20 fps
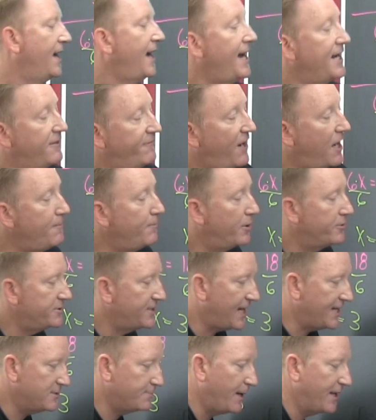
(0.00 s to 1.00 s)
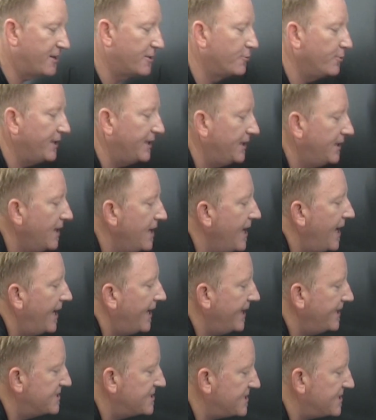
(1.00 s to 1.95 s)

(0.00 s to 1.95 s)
I divide both sides by 3, and I